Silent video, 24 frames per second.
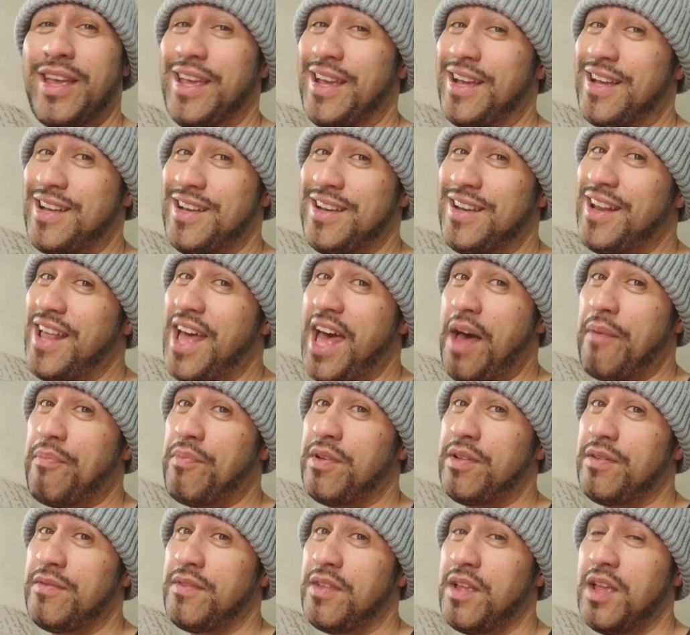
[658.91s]
it could
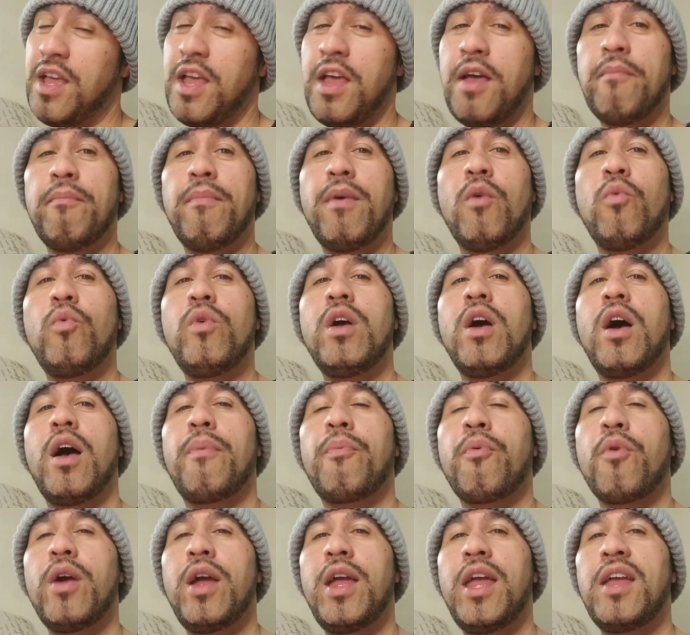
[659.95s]
happen, but we are
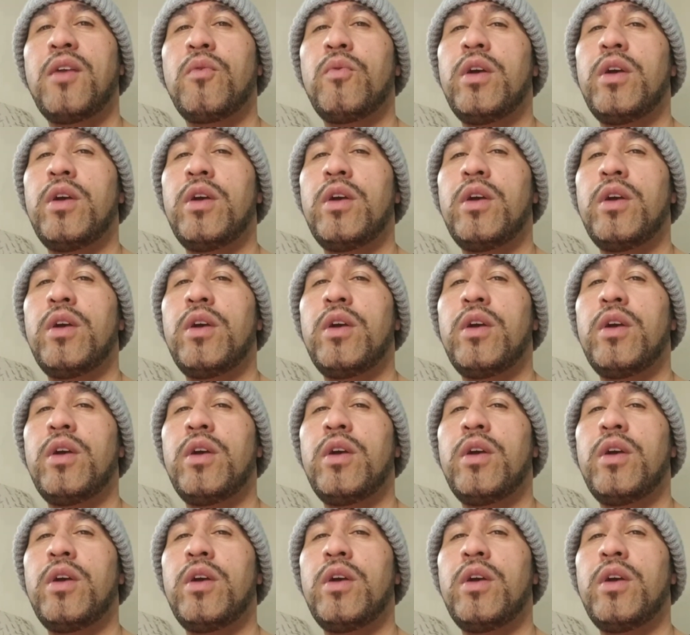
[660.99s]
praying, we